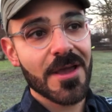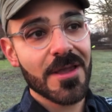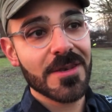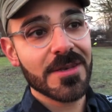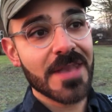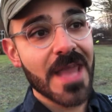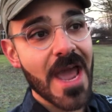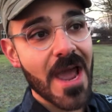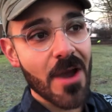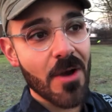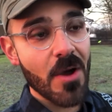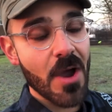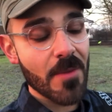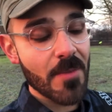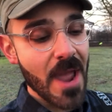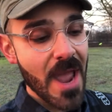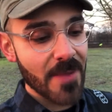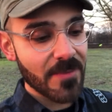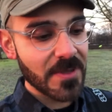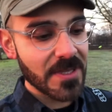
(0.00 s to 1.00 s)
now I'm
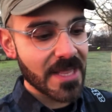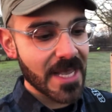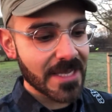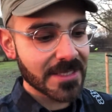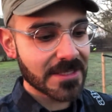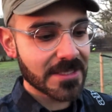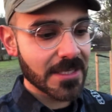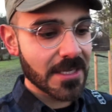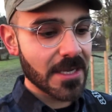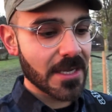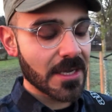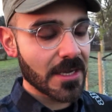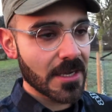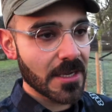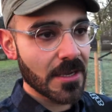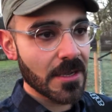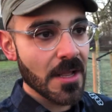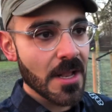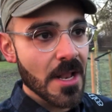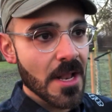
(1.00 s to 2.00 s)
happy
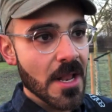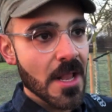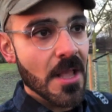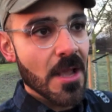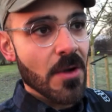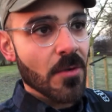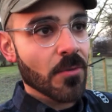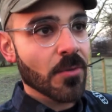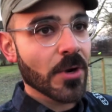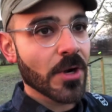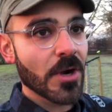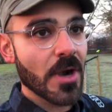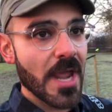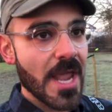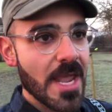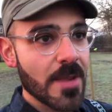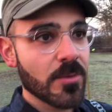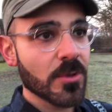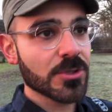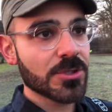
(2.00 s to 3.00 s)
that we're
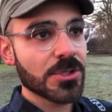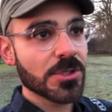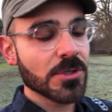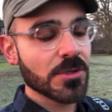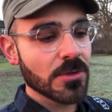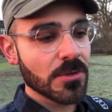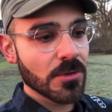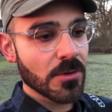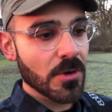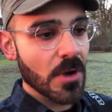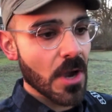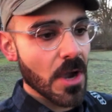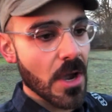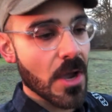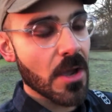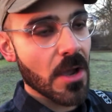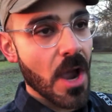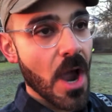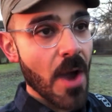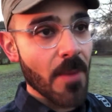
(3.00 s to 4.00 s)
able to
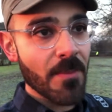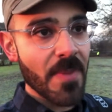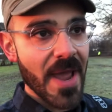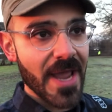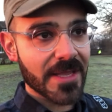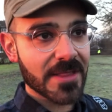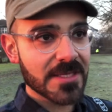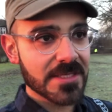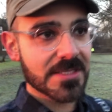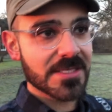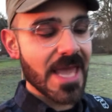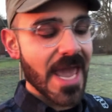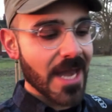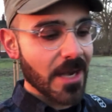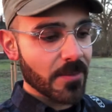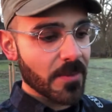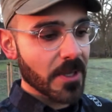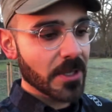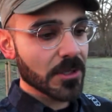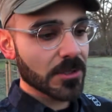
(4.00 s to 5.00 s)
unpack these
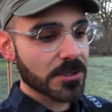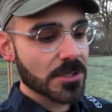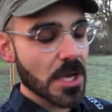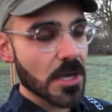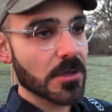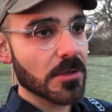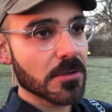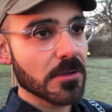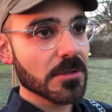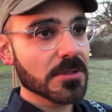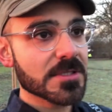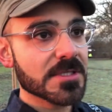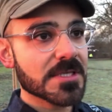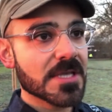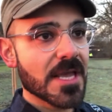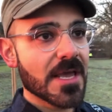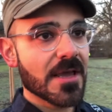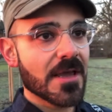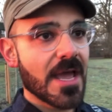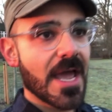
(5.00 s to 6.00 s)
caterpillar tunnels
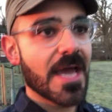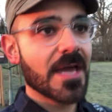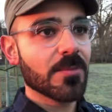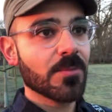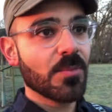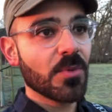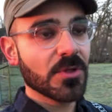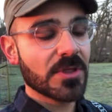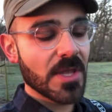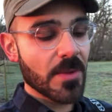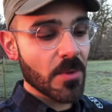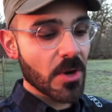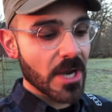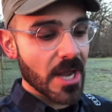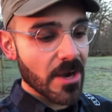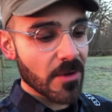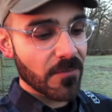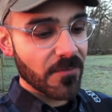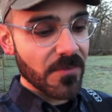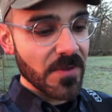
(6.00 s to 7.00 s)
and put them on
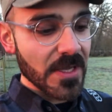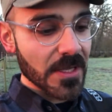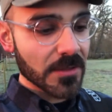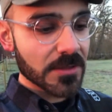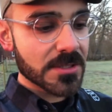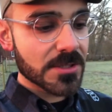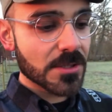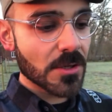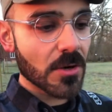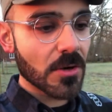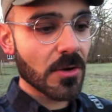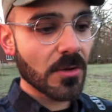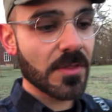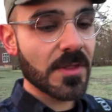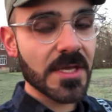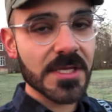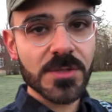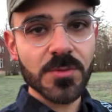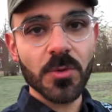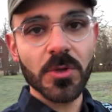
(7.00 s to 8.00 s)
our field. So
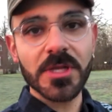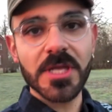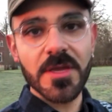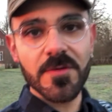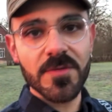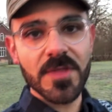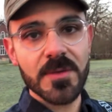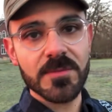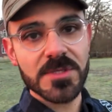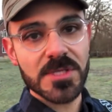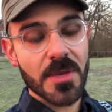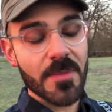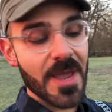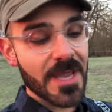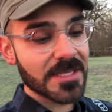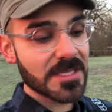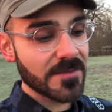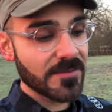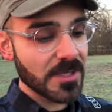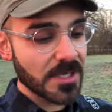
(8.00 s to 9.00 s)
this will give them some
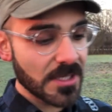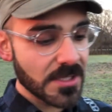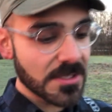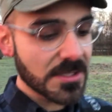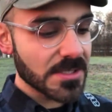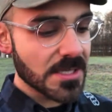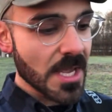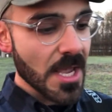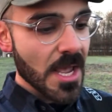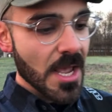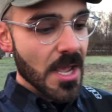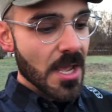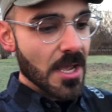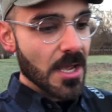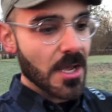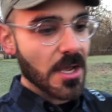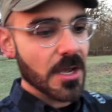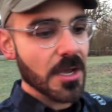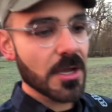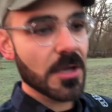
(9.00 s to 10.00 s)
activities
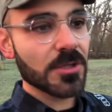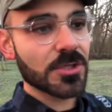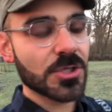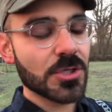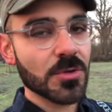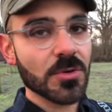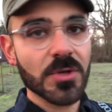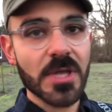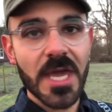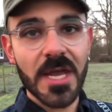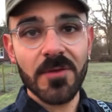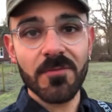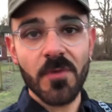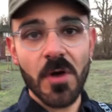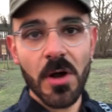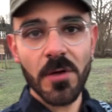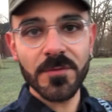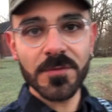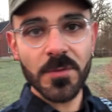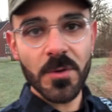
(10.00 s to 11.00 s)
to get
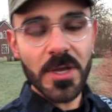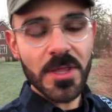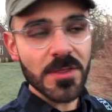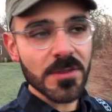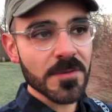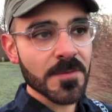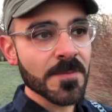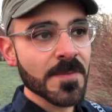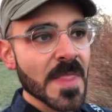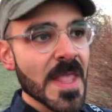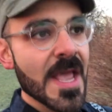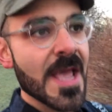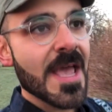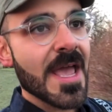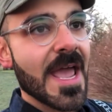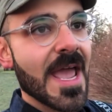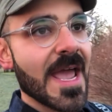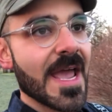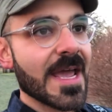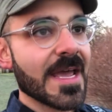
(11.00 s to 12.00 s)
involved with.
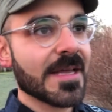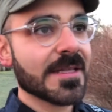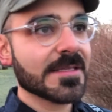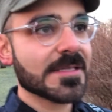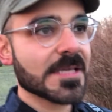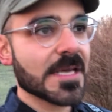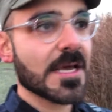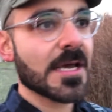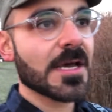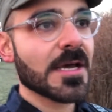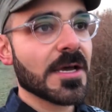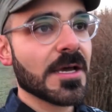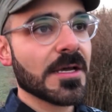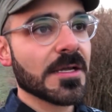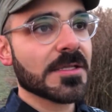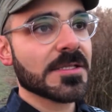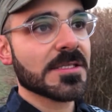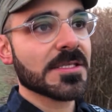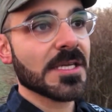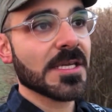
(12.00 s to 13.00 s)
And
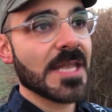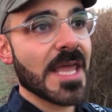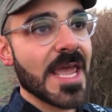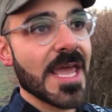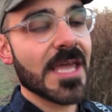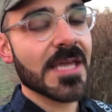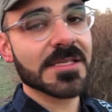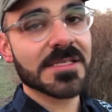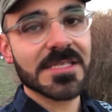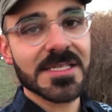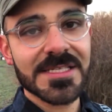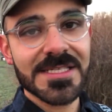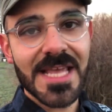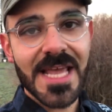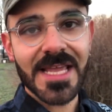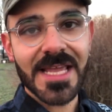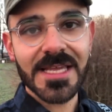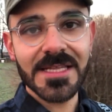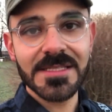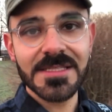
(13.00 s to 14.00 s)
today is the
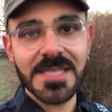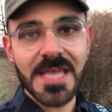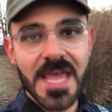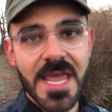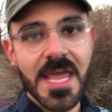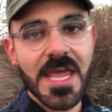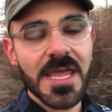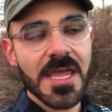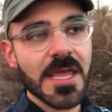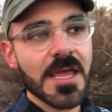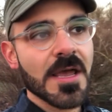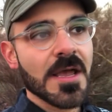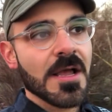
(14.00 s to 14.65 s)
second day